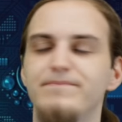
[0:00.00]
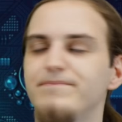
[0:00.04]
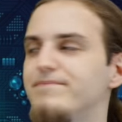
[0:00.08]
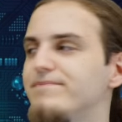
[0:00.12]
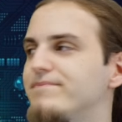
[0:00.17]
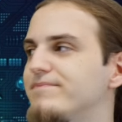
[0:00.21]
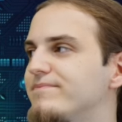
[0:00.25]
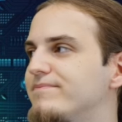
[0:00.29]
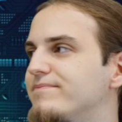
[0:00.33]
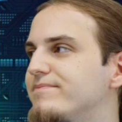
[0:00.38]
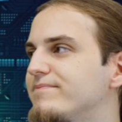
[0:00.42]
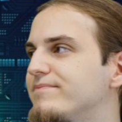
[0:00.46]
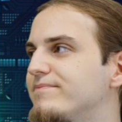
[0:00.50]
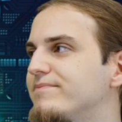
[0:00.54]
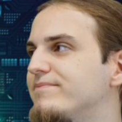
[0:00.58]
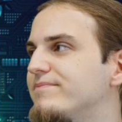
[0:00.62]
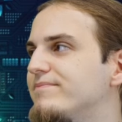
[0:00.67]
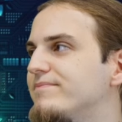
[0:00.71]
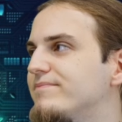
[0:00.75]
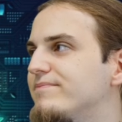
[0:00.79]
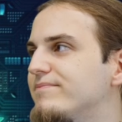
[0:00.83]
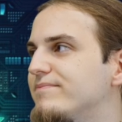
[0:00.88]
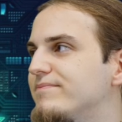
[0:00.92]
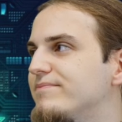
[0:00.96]

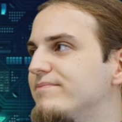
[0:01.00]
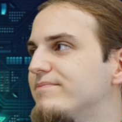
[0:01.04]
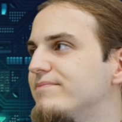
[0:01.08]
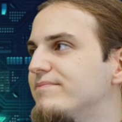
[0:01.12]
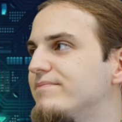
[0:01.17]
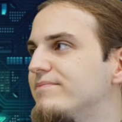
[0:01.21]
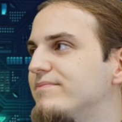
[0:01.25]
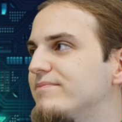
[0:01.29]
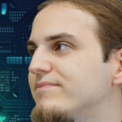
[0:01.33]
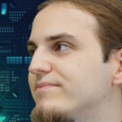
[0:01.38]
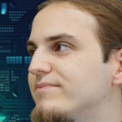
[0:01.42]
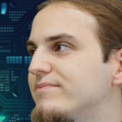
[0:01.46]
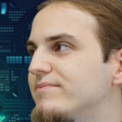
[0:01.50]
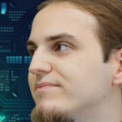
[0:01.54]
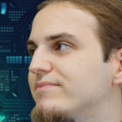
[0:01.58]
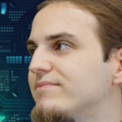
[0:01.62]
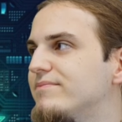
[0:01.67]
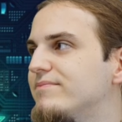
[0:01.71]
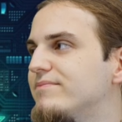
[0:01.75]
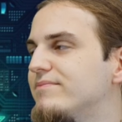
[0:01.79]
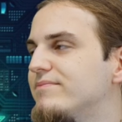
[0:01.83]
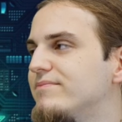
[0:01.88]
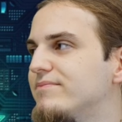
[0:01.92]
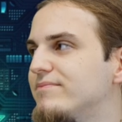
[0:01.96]

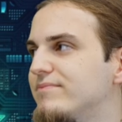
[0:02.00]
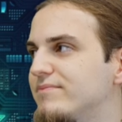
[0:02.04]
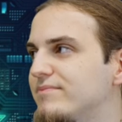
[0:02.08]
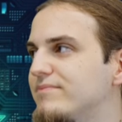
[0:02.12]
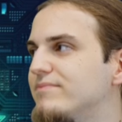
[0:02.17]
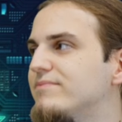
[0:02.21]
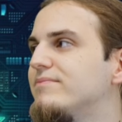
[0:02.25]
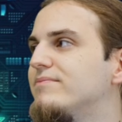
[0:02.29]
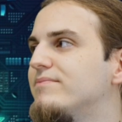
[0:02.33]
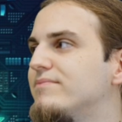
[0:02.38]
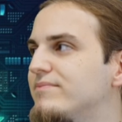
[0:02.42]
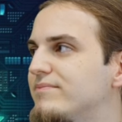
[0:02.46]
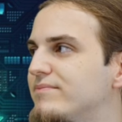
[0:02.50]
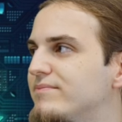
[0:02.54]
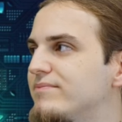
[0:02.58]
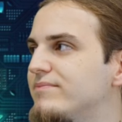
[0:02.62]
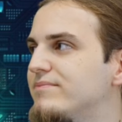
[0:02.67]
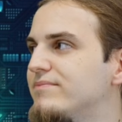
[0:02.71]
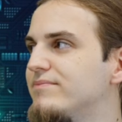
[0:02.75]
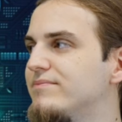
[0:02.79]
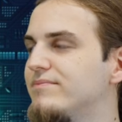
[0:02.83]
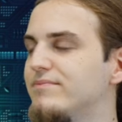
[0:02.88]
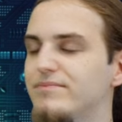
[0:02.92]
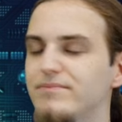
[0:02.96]

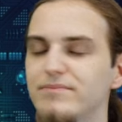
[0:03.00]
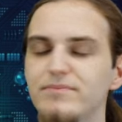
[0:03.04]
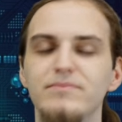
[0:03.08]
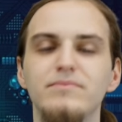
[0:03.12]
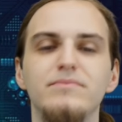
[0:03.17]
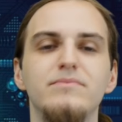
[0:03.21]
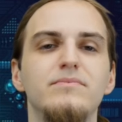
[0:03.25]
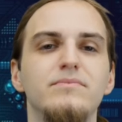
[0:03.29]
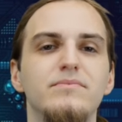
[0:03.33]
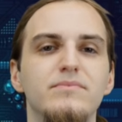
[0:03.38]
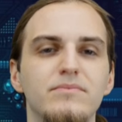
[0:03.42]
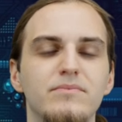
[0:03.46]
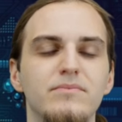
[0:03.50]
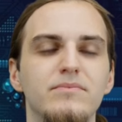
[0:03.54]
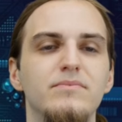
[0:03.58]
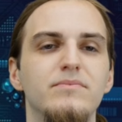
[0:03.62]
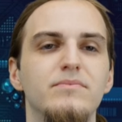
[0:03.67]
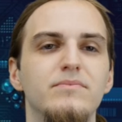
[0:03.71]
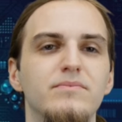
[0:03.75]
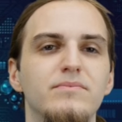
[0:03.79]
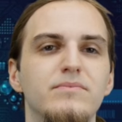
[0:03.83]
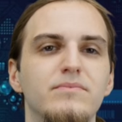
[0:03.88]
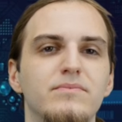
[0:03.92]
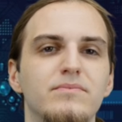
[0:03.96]

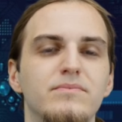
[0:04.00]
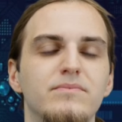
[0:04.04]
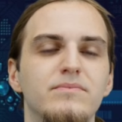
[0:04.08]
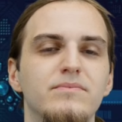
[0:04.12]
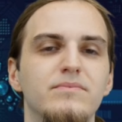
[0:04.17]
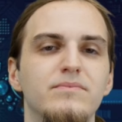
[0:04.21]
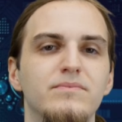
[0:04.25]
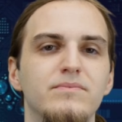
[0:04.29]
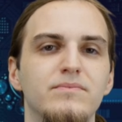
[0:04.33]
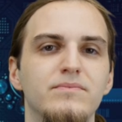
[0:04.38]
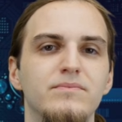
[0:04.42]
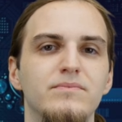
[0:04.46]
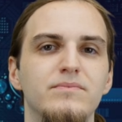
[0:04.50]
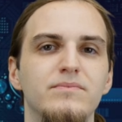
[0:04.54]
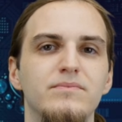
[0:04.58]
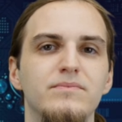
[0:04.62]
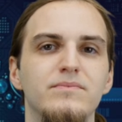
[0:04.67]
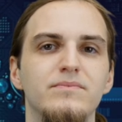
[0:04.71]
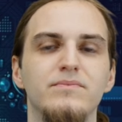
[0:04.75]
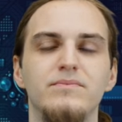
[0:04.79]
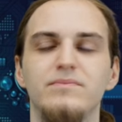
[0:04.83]
(silent)